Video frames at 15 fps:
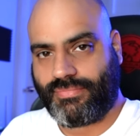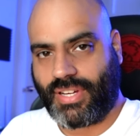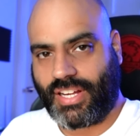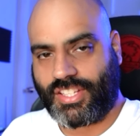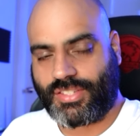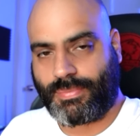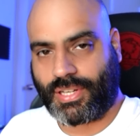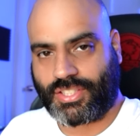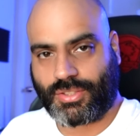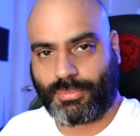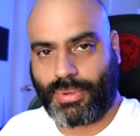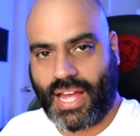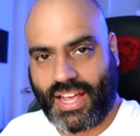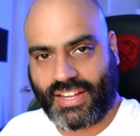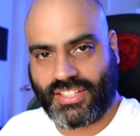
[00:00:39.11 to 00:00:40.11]
It's special
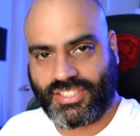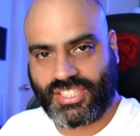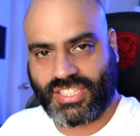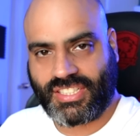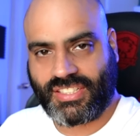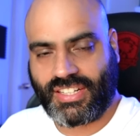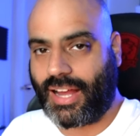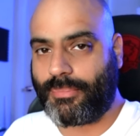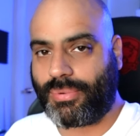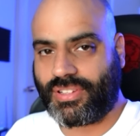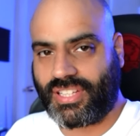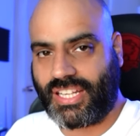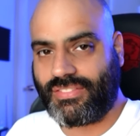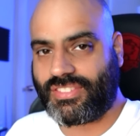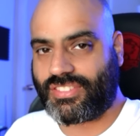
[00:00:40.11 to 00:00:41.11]
packaging. I
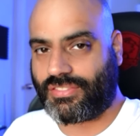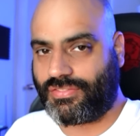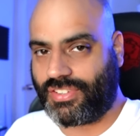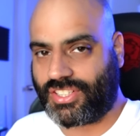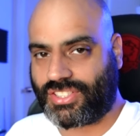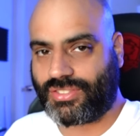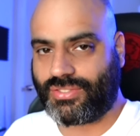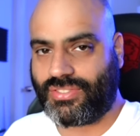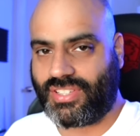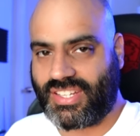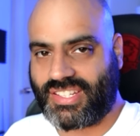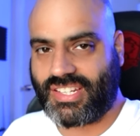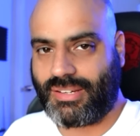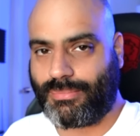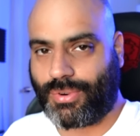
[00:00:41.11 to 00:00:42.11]
believe it's official
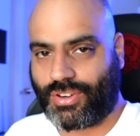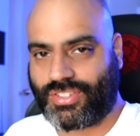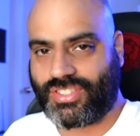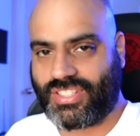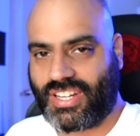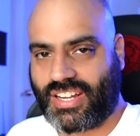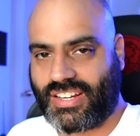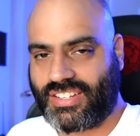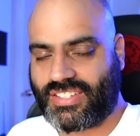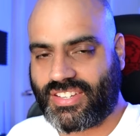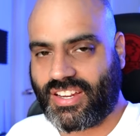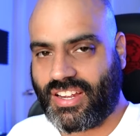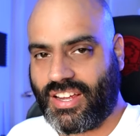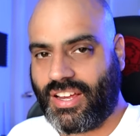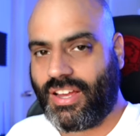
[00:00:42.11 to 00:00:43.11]
Disney merchandise,
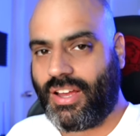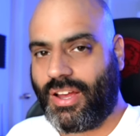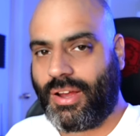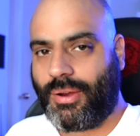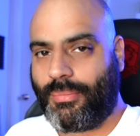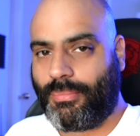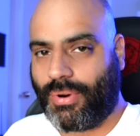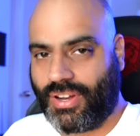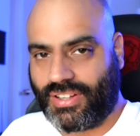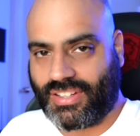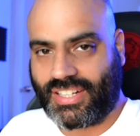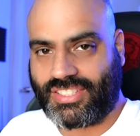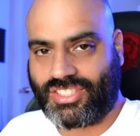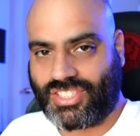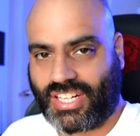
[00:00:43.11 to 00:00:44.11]
but
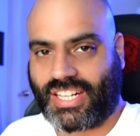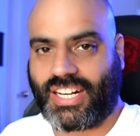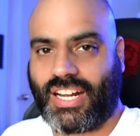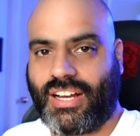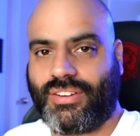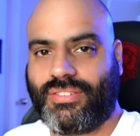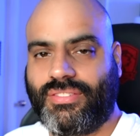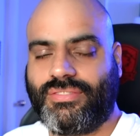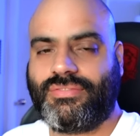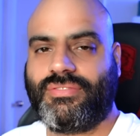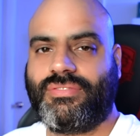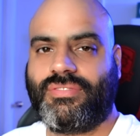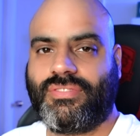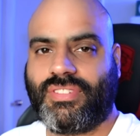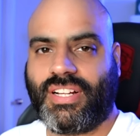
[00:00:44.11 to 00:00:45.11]
let's check it out.
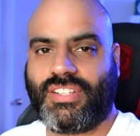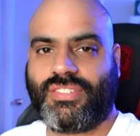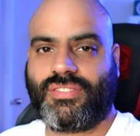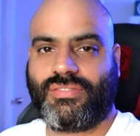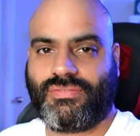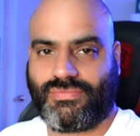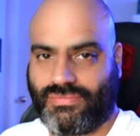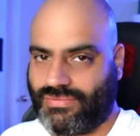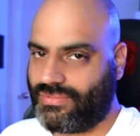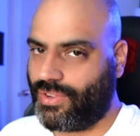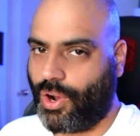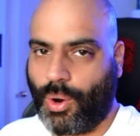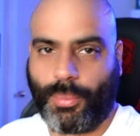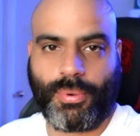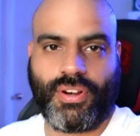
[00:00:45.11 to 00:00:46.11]
Let's
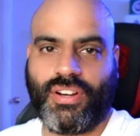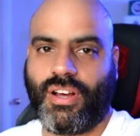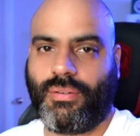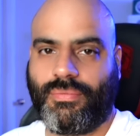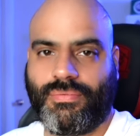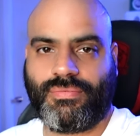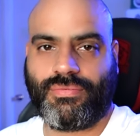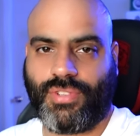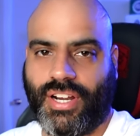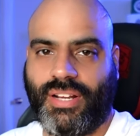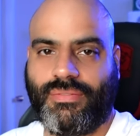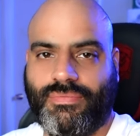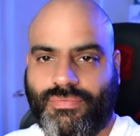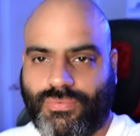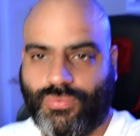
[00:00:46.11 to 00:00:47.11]
open it up. Ready?